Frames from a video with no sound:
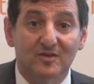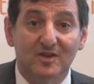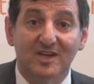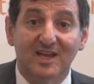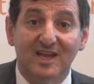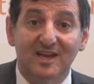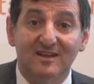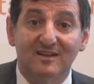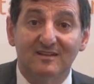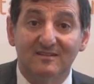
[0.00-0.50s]
So you're
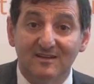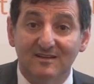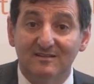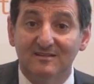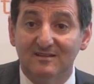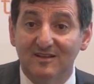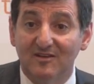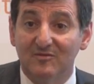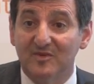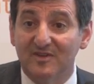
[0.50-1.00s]
getting a 6
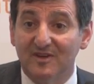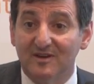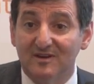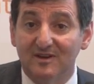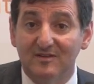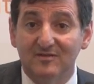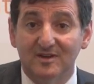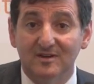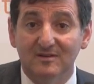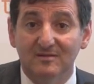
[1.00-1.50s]
to 7%
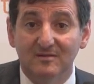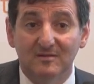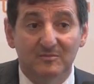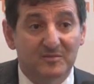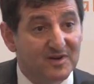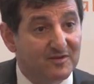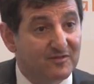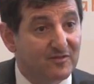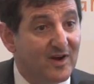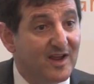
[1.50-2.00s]
dividend, bit of